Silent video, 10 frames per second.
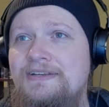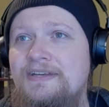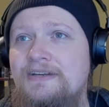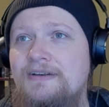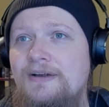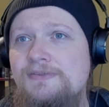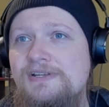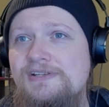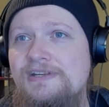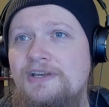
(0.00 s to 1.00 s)
yeah,
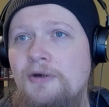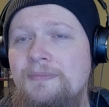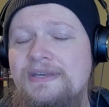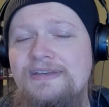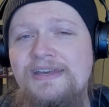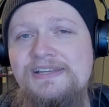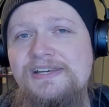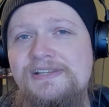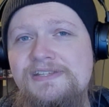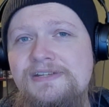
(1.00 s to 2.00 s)
it got me
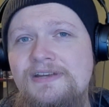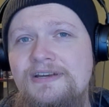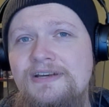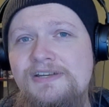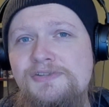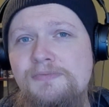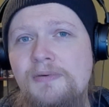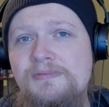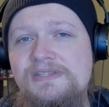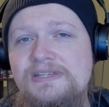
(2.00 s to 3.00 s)
excited, as you'll
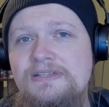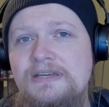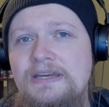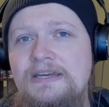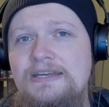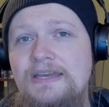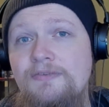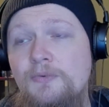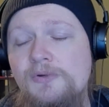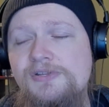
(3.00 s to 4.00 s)
probably see
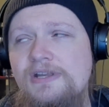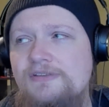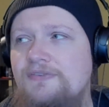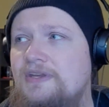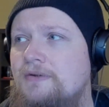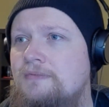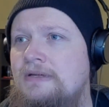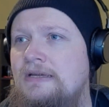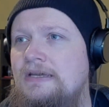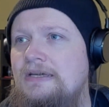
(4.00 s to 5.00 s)
if you watch the next video.
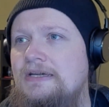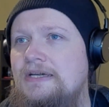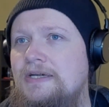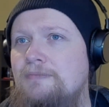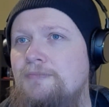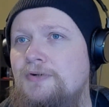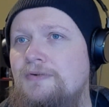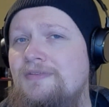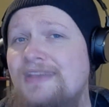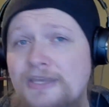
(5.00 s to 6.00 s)

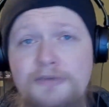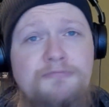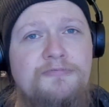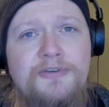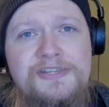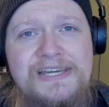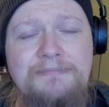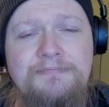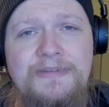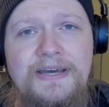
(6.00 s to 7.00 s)
But thank you for your
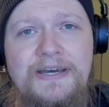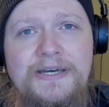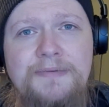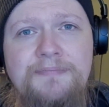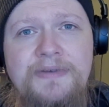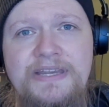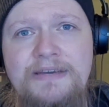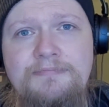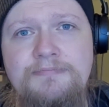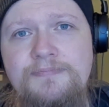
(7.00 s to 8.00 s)
time. And
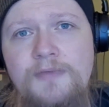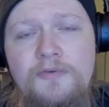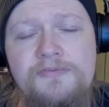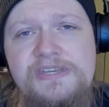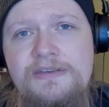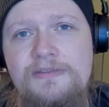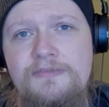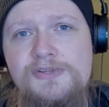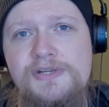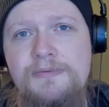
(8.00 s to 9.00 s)
yeah, hope to see you in
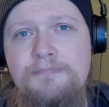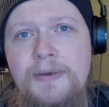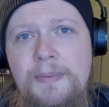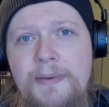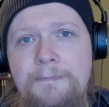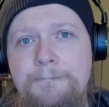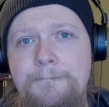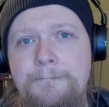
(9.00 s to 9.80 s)
the future. Bye bye.